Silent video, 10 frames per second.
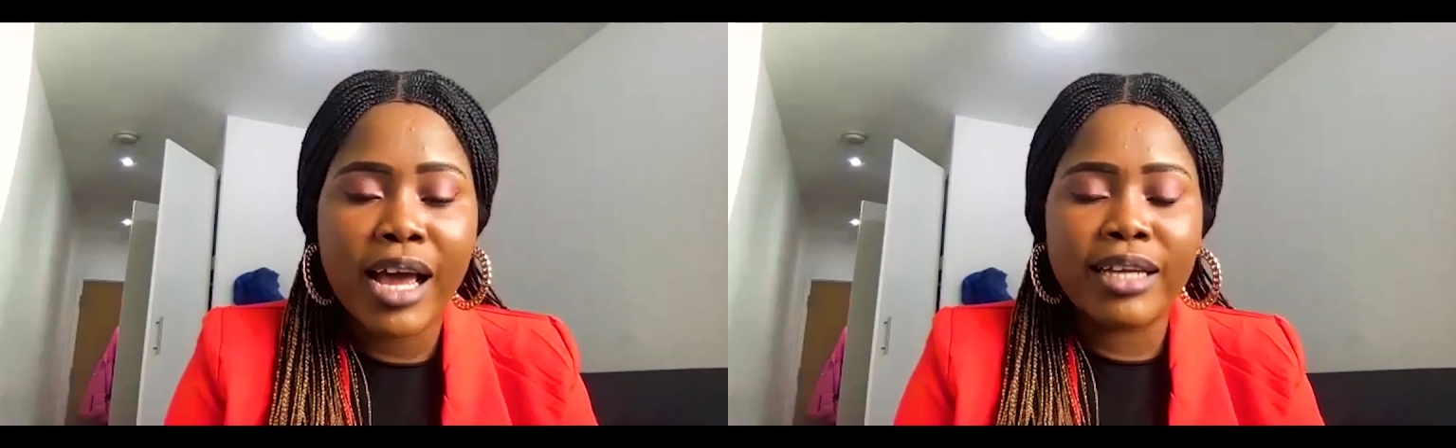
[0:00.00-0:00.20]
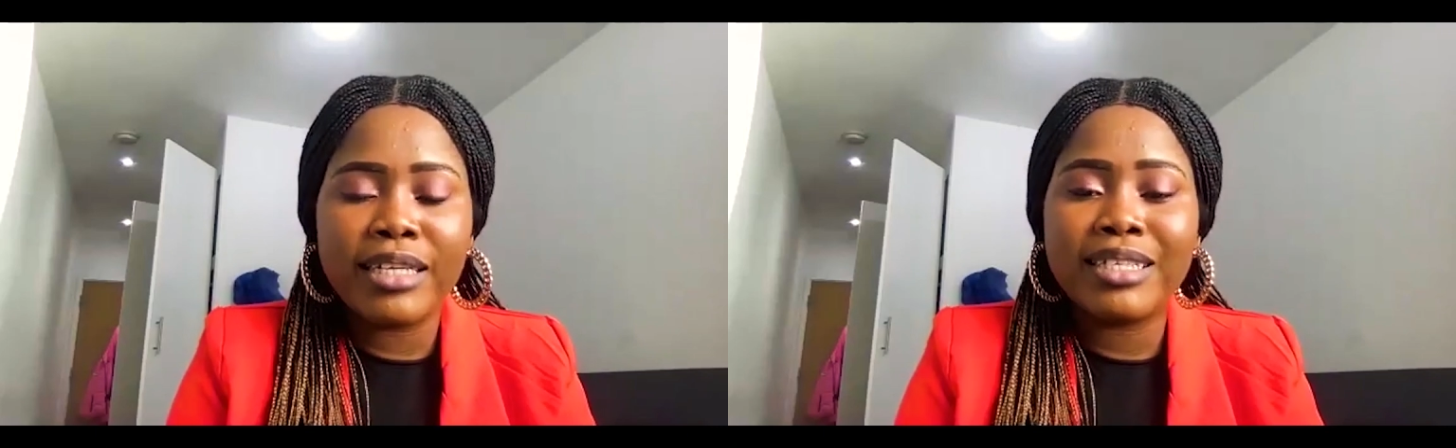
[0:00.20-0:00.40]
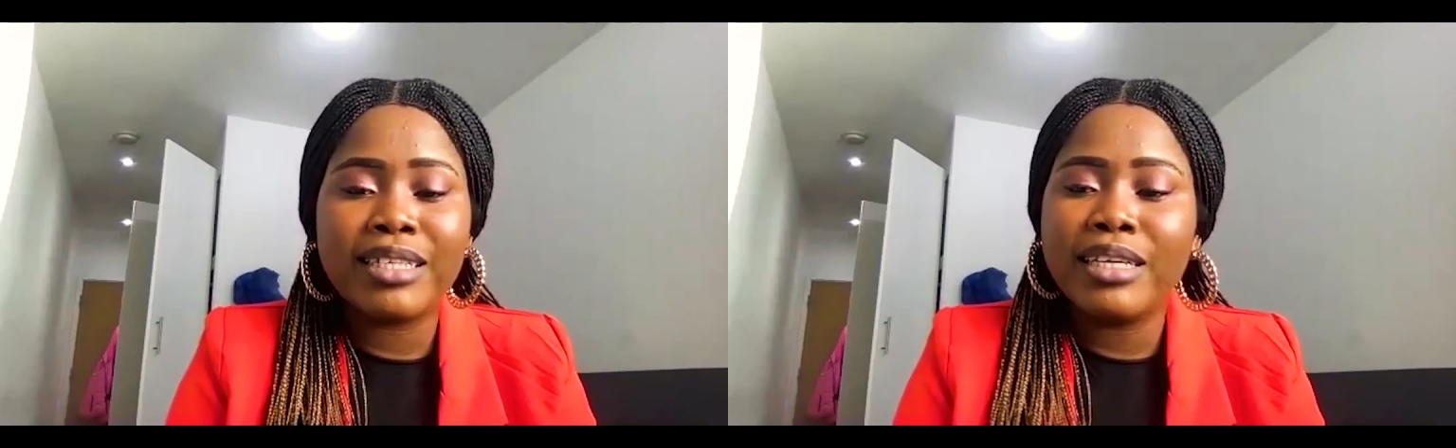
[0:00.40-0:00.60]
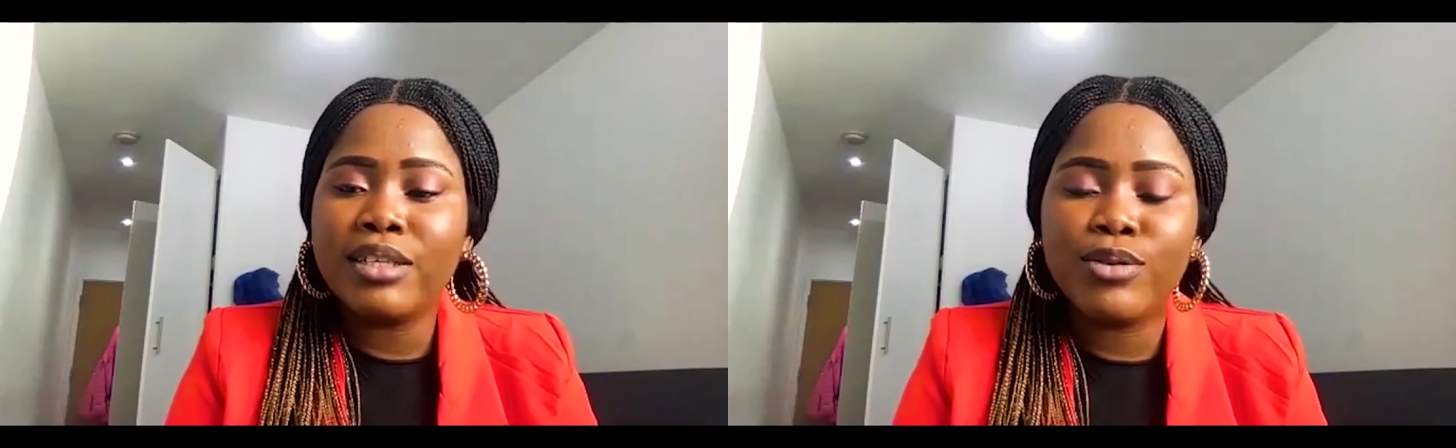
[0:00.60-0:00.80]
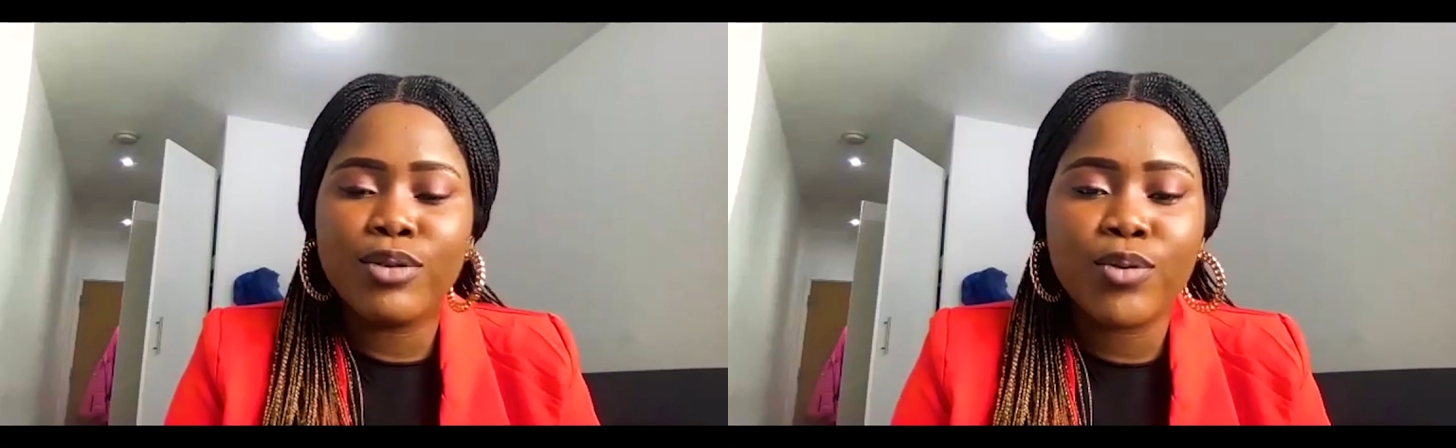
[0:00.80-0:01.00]
and it's
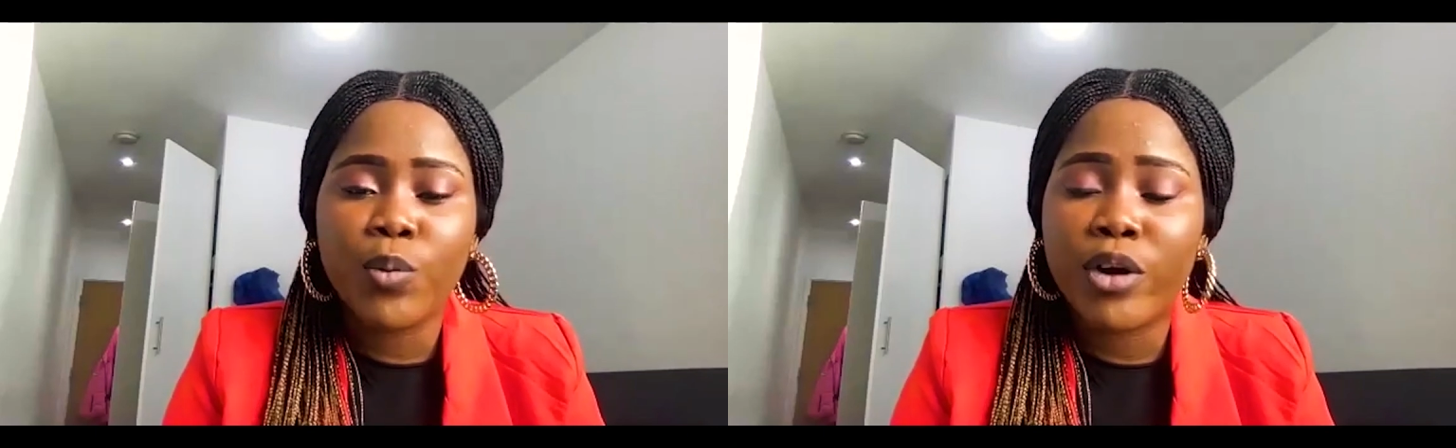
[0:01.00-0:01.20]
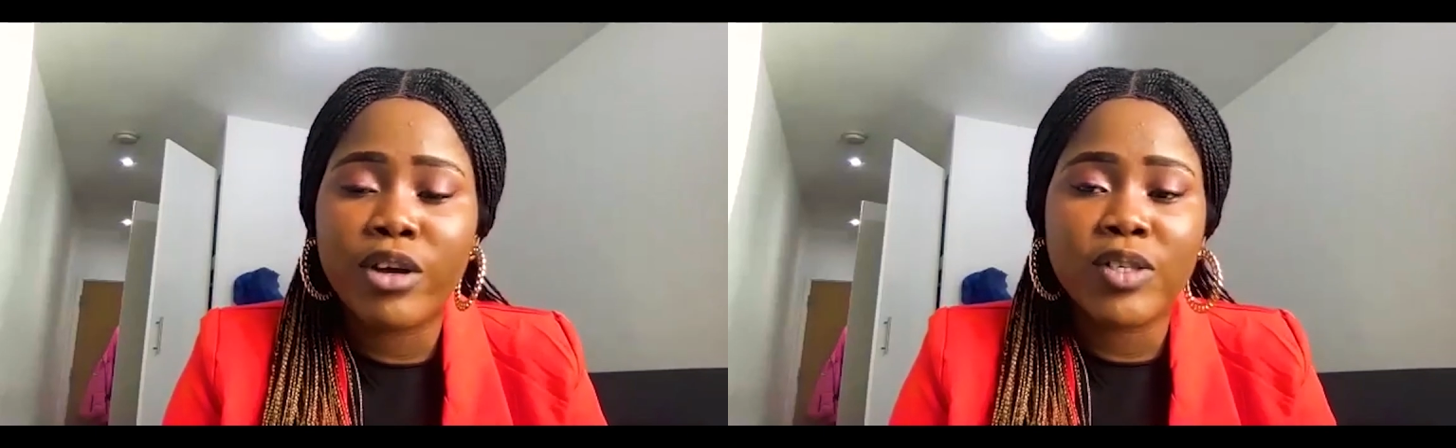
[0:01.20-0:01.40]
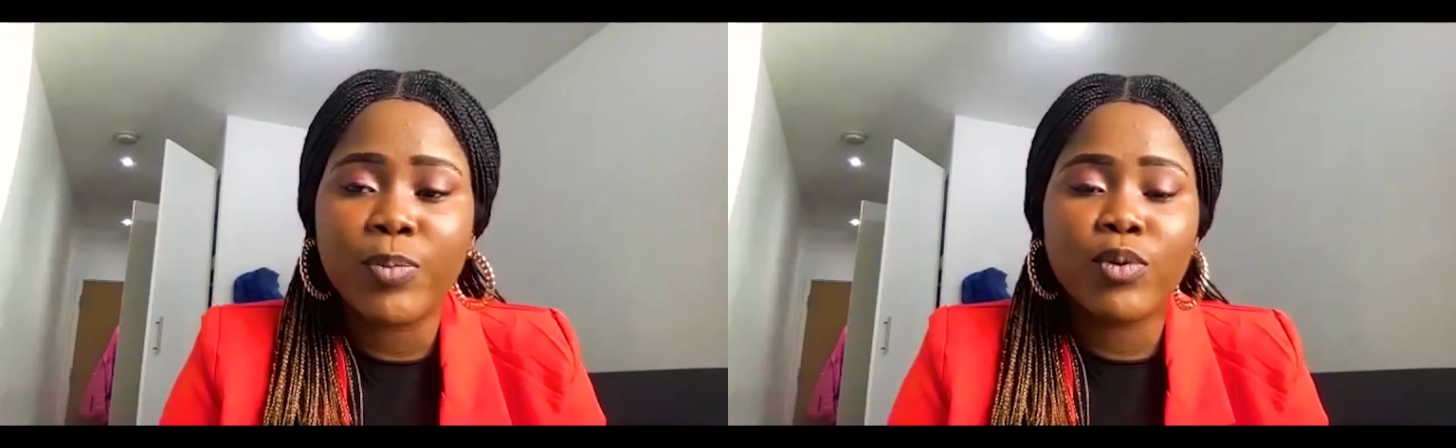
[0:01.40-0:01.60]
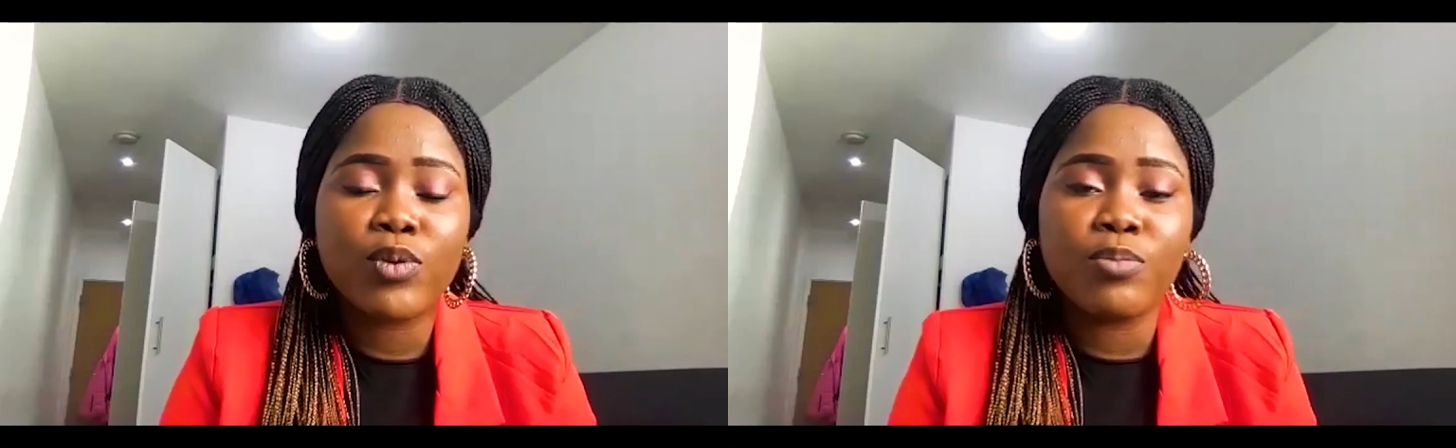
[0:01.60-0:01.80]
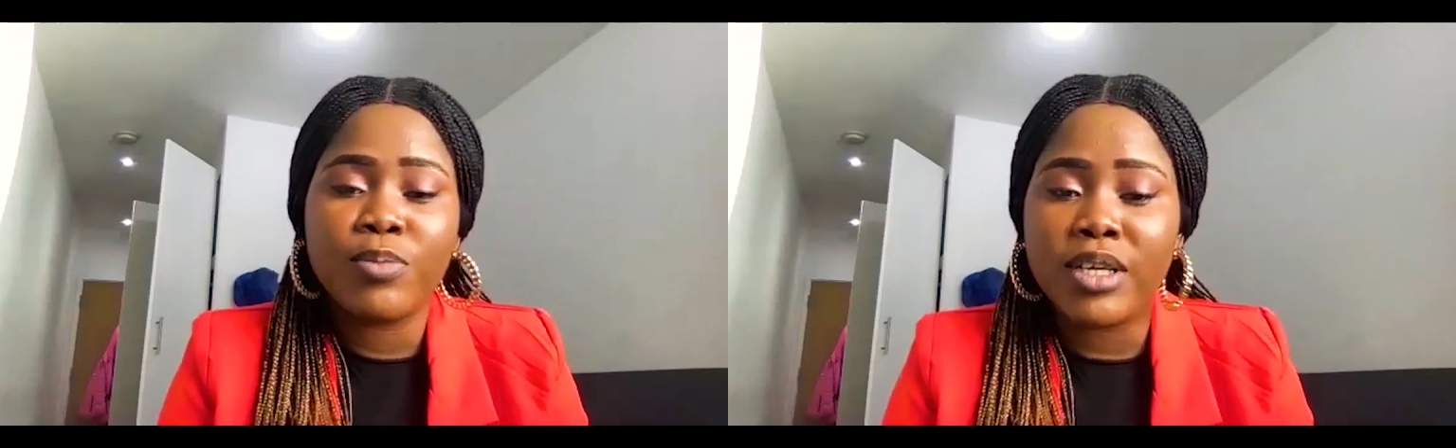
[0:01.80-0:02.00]
leading you to where you're
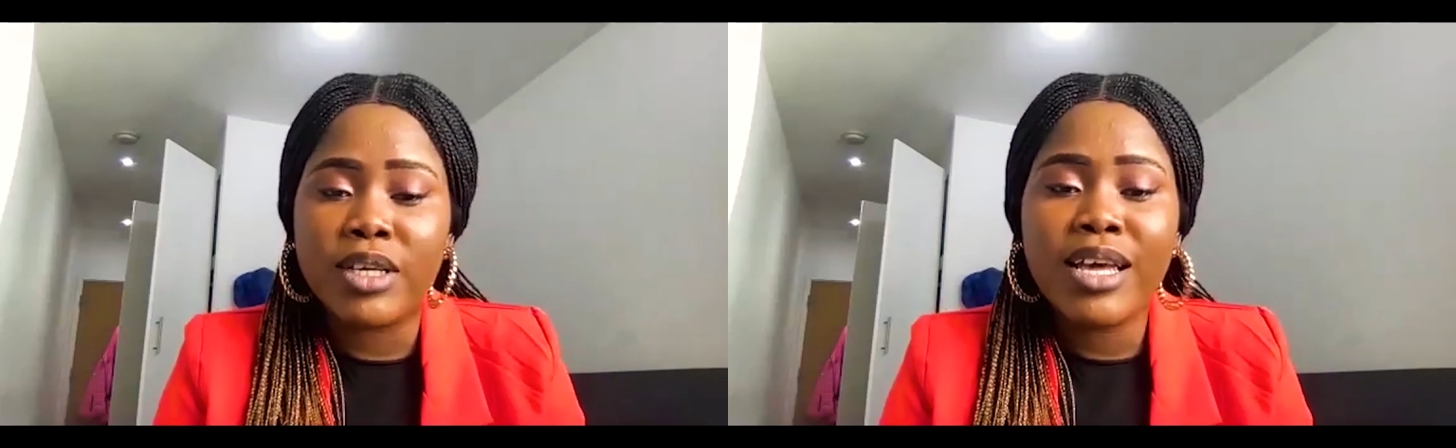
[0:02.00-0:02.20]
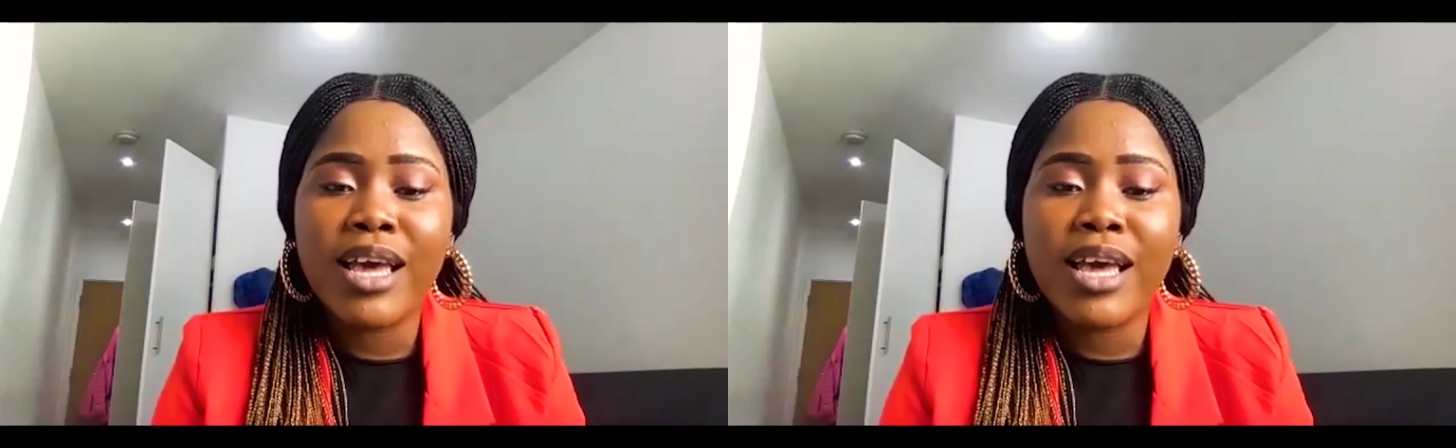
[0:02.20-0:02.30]
supposed to be